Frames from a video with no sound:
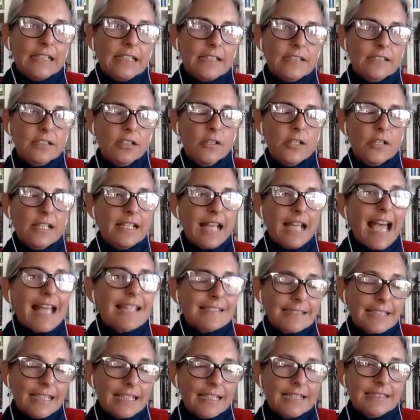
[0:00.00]
So in that
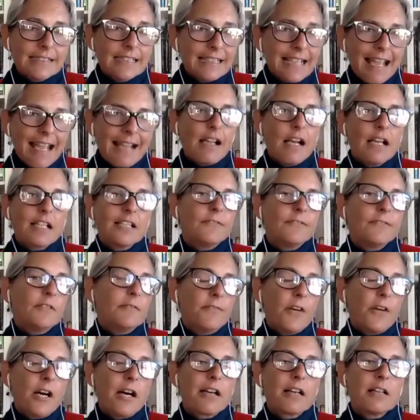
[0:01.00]
sense, in that kind of
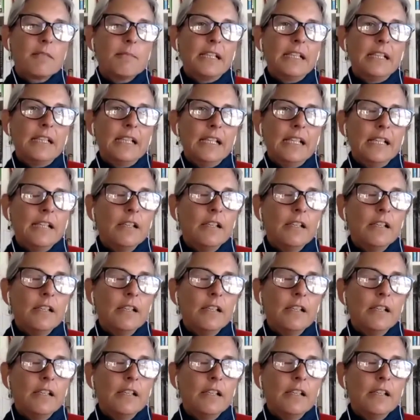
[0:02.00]
environment, in,